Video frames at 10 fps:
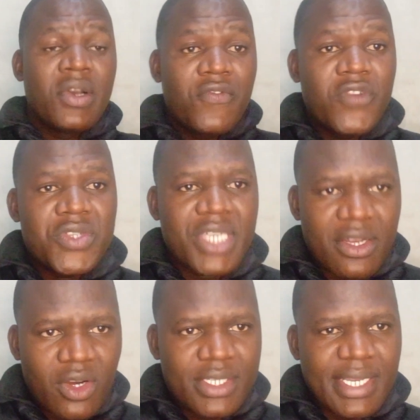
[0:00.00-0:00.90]
future
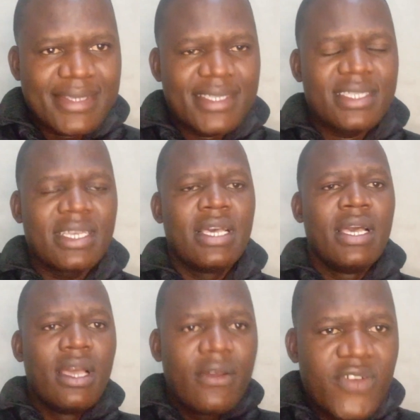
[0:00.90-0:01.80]
doctors,
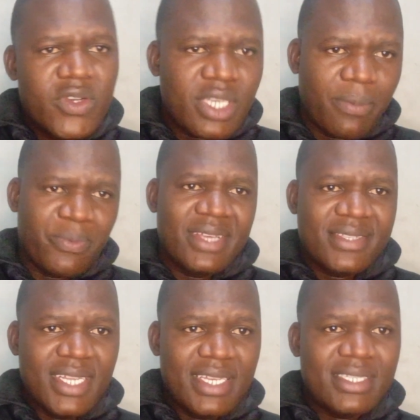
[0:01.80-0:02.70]
future
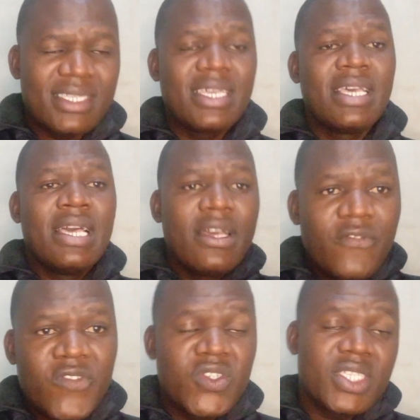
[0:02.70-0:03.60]
president,
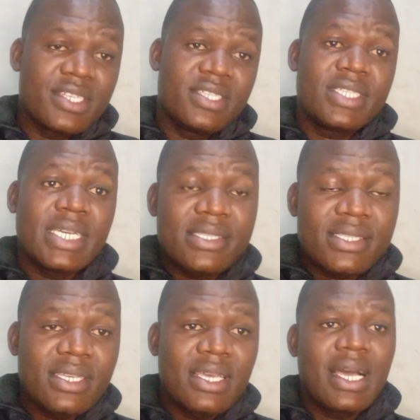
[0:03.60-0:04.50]
future
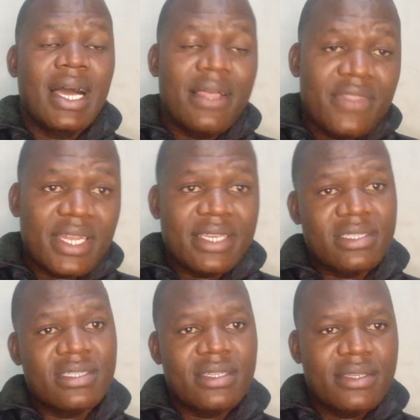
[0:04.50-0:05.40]
teachers, and the
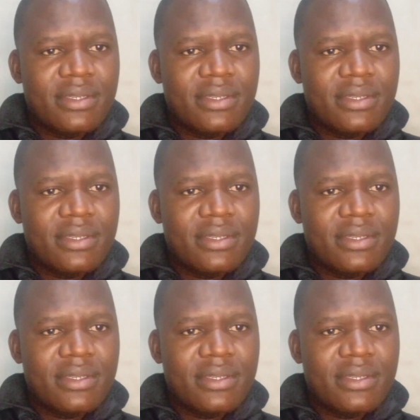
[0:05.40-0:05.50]
rest.